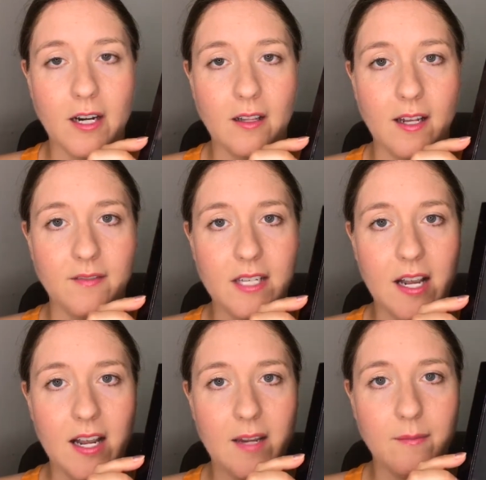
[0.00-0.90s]
and a lot of
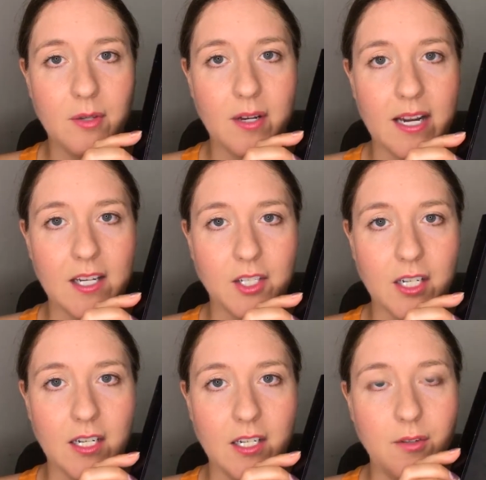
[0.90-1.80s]
time so I could
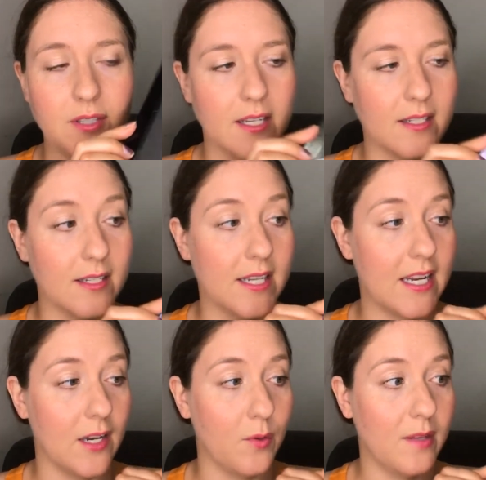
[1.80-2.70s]
actually use this and
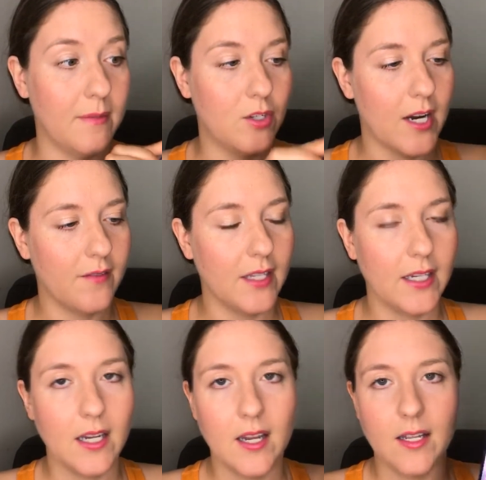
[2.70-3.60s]
take it with me traveling.